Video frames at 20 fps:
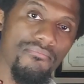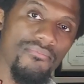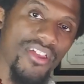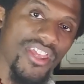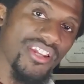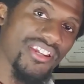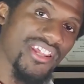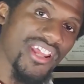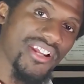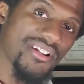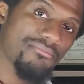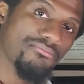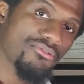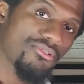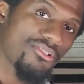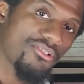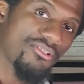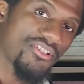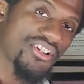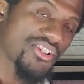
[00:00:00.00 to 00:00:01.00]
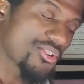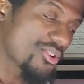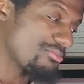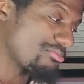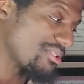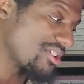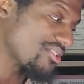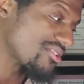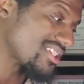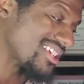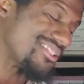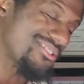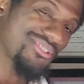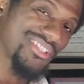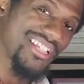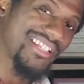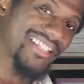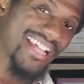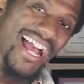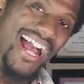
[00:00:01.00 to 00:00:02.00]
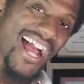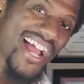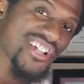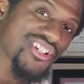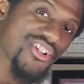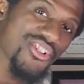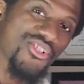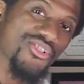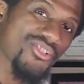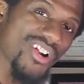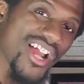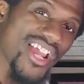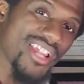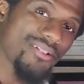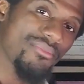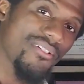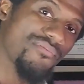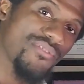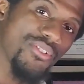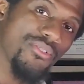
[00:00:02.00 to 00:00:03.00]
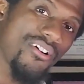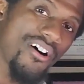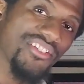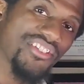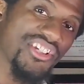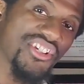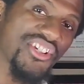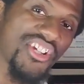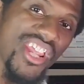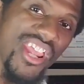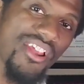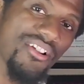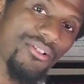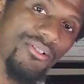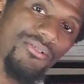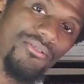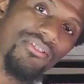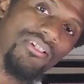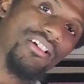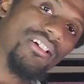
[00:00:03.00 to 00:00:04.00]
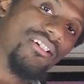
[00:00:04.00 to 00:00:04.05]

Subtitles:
Indiana breweries or beers that you think that I should try and review on this channel,